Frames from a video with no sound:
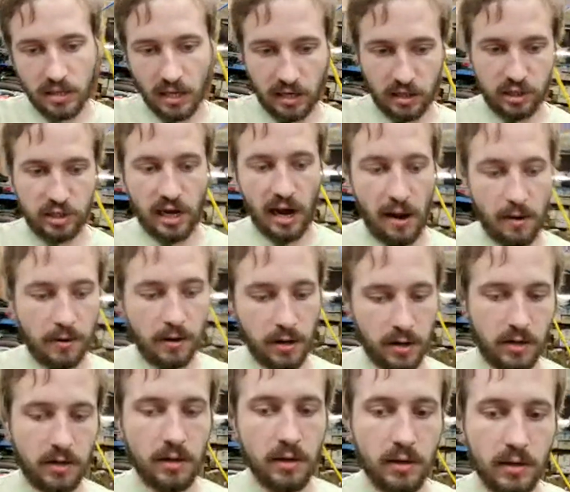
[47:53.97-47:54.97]
Take a
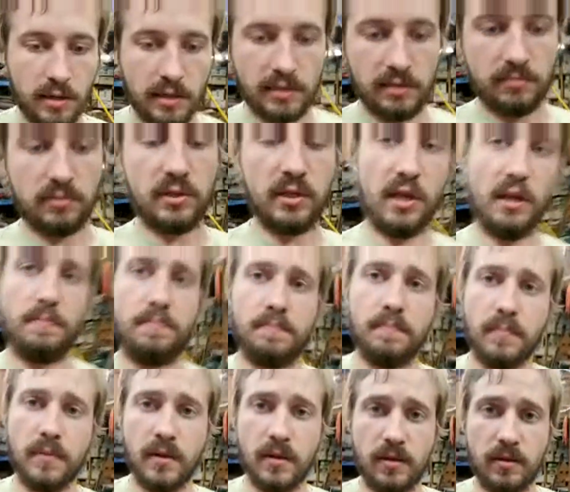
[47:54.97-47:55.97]
shower, get some sleep,
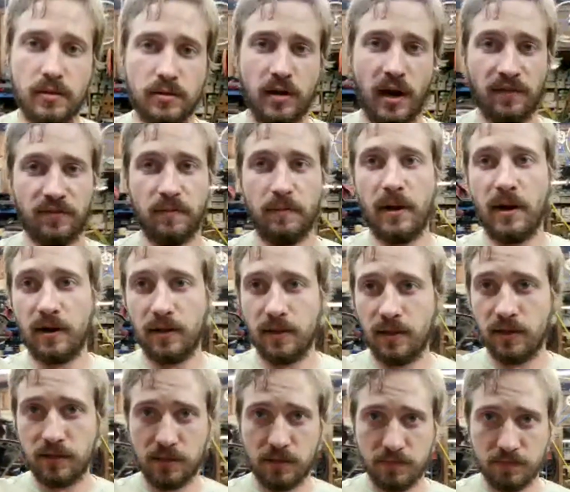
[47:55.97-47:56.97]
drive to
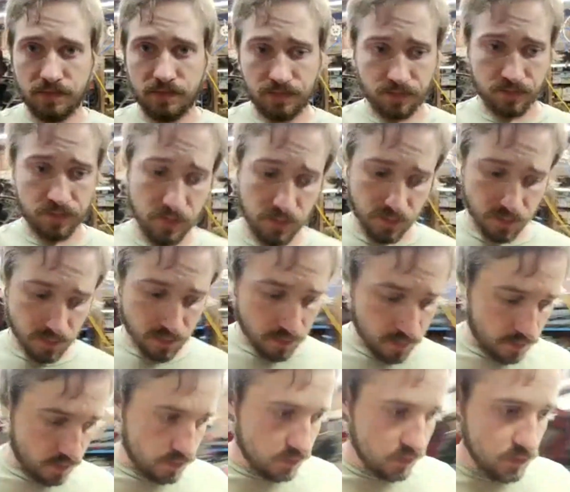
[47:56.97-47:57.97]
Maryland.
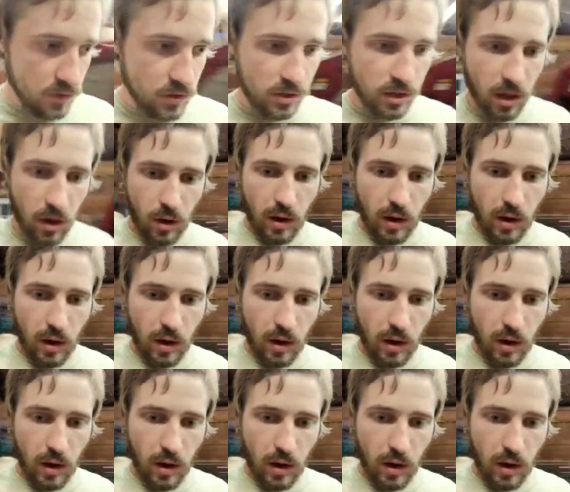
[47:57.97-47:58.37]
So